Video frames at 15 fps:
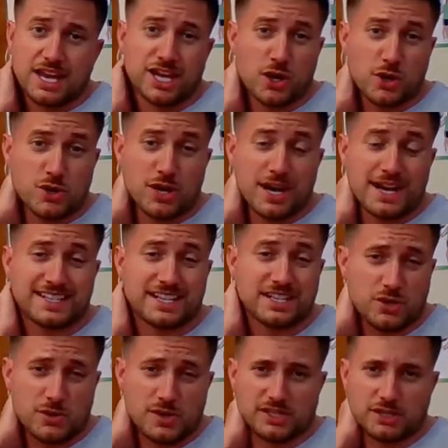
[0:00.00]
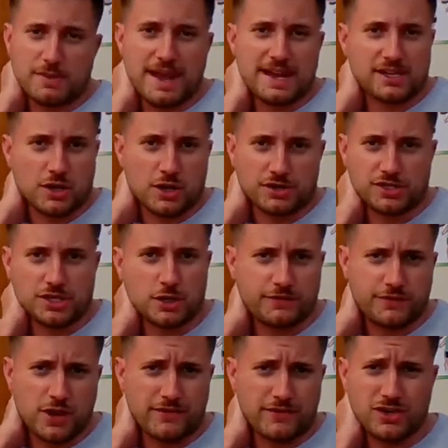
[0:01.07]
And you guys can do these in your backyard, too.
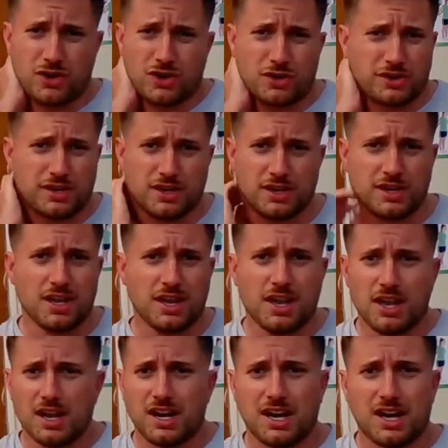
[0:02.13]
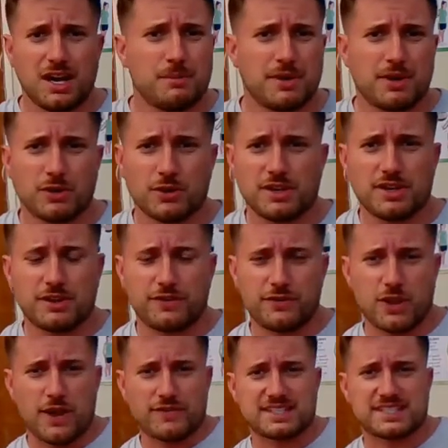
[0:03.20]
If you have a yard, or
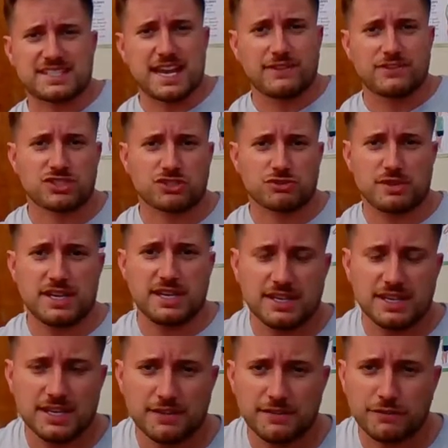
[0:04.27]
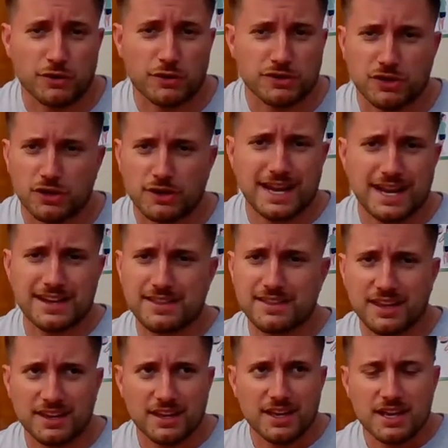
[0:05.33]
if you have a safe street, front yard,
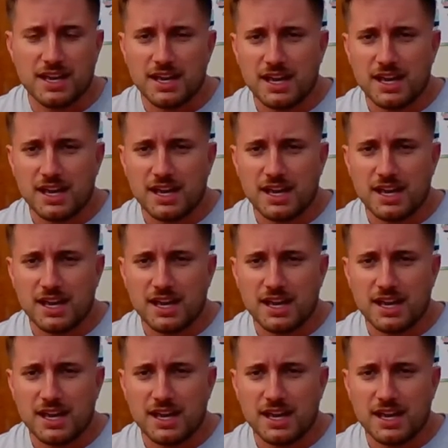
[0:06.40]
anything,